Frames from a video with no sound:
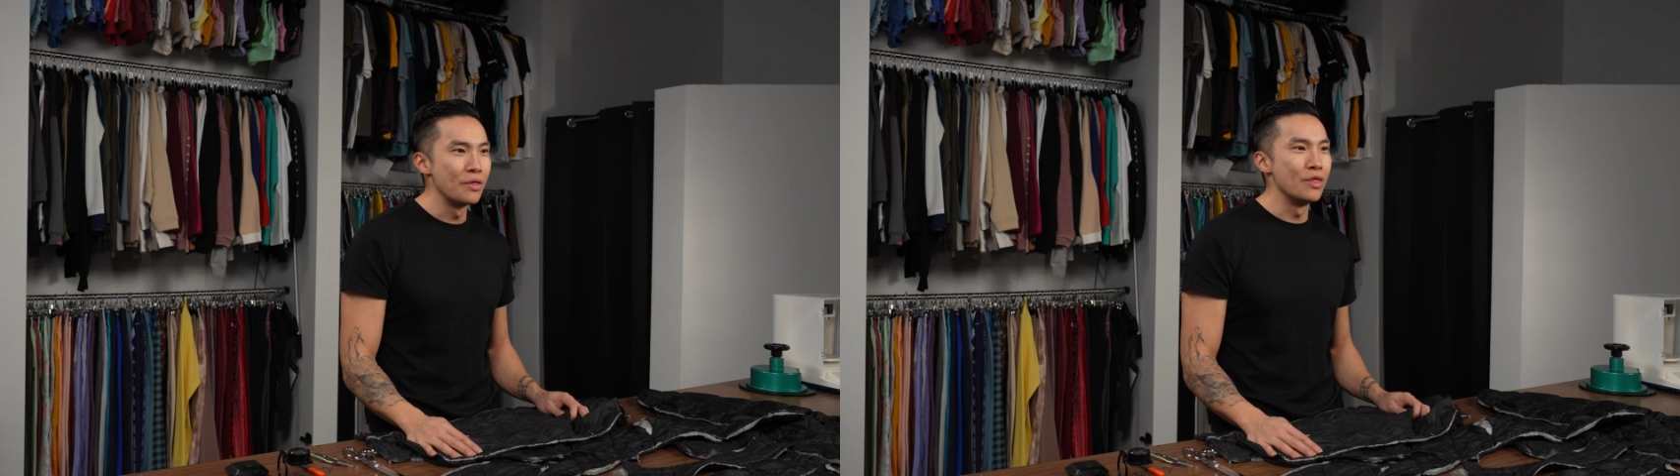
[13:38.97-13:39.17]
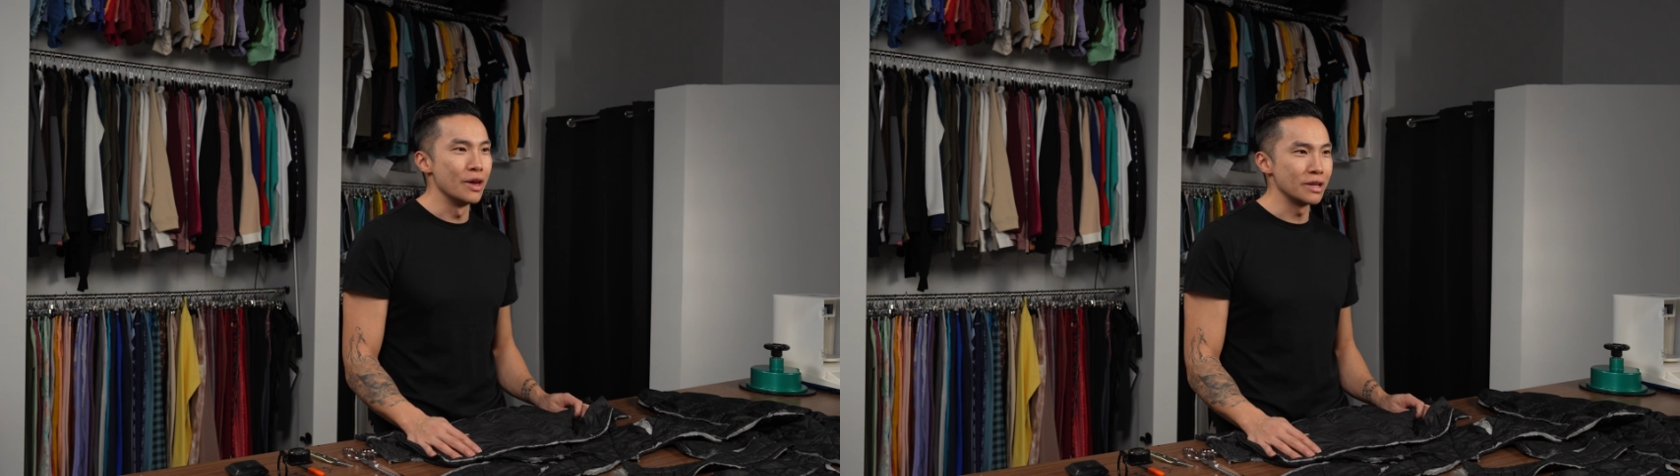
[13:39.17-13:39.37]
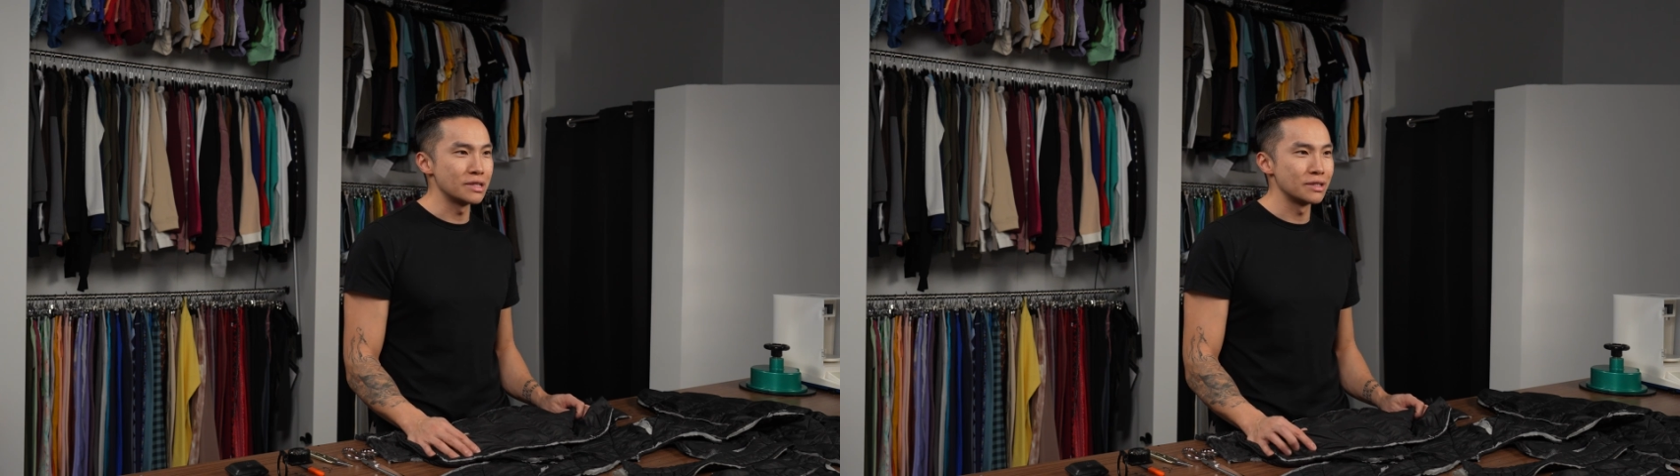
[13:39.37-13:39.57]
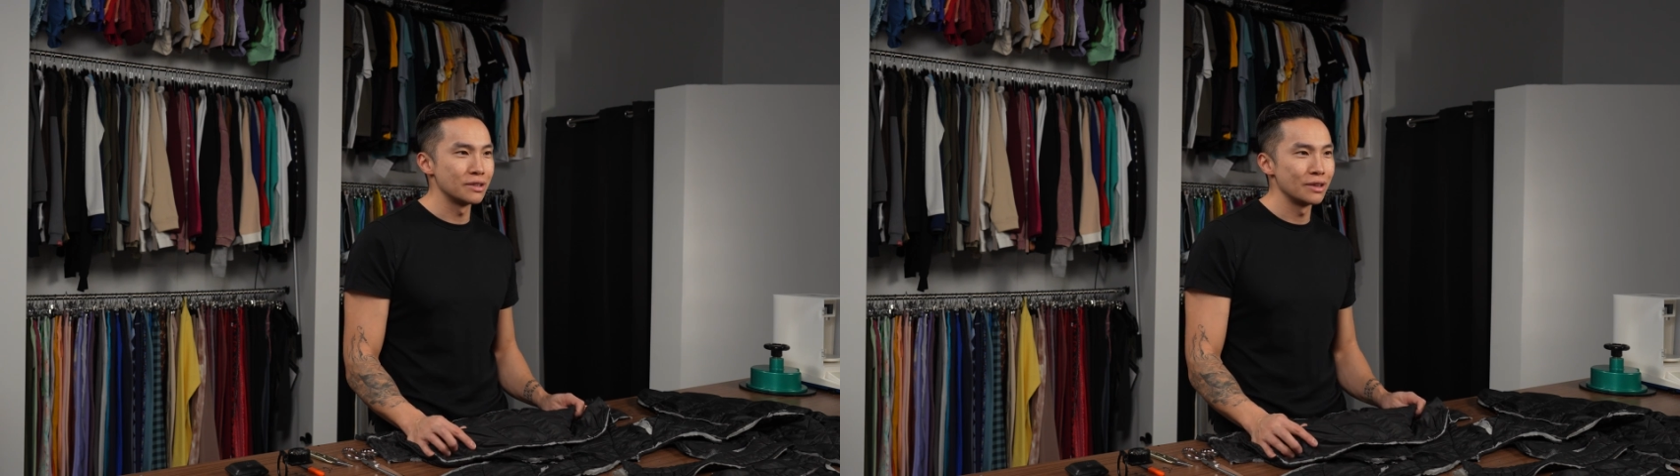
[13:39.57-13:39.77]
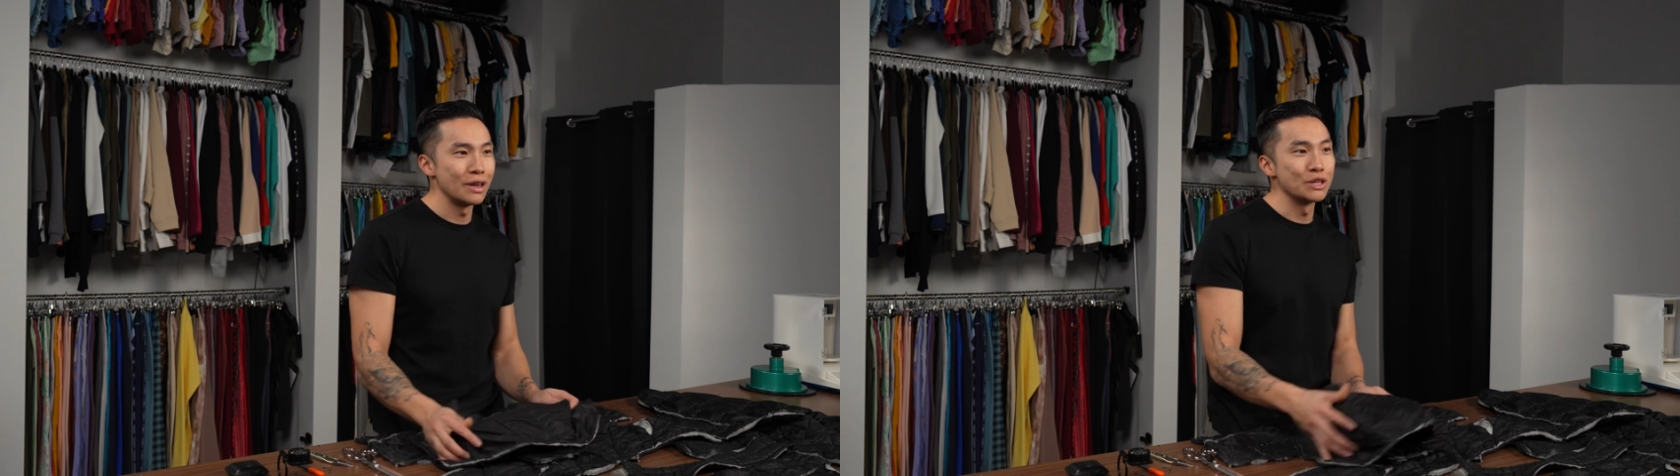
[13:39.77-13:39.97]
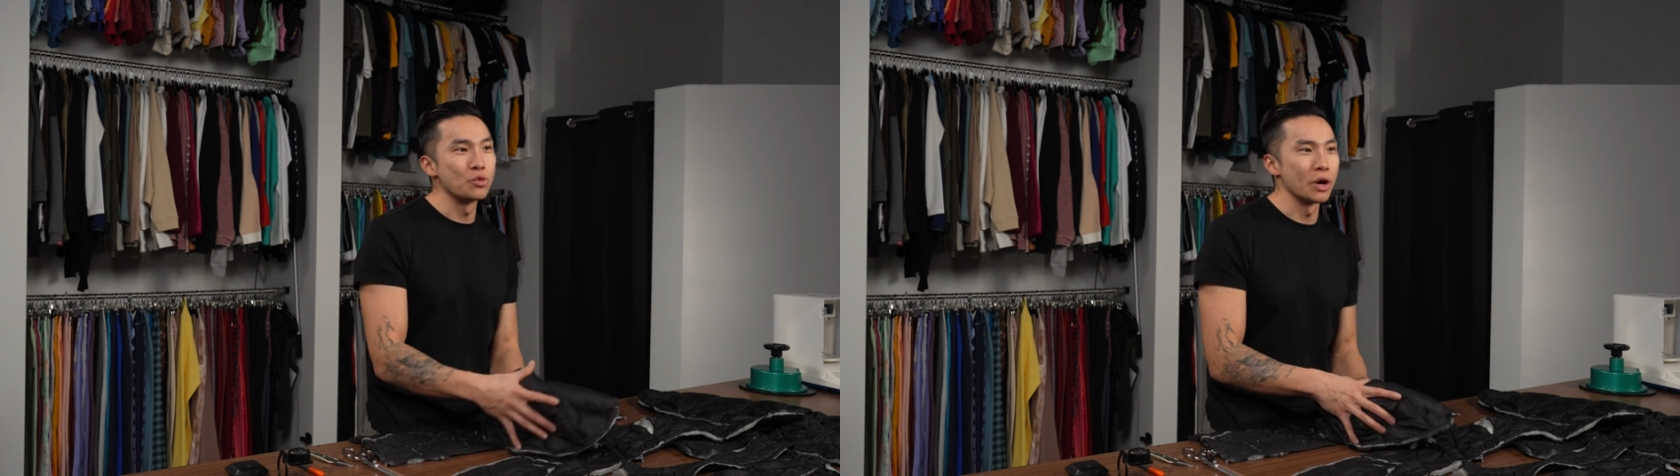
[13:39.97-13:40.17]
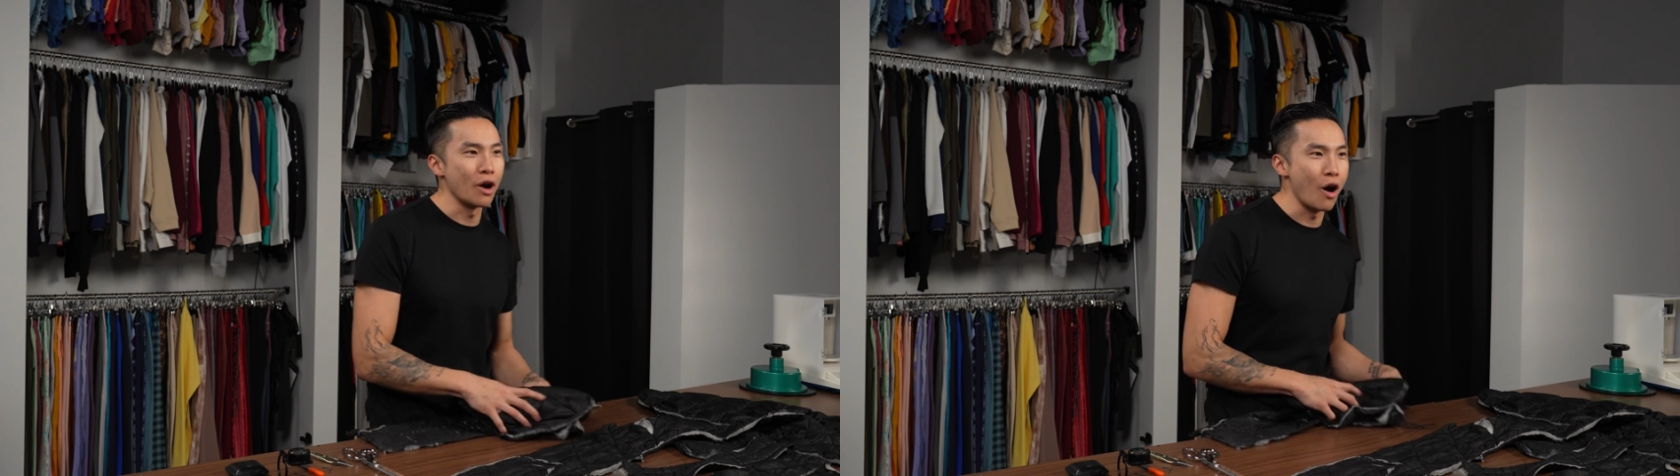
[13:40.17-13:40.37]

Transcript: This is what it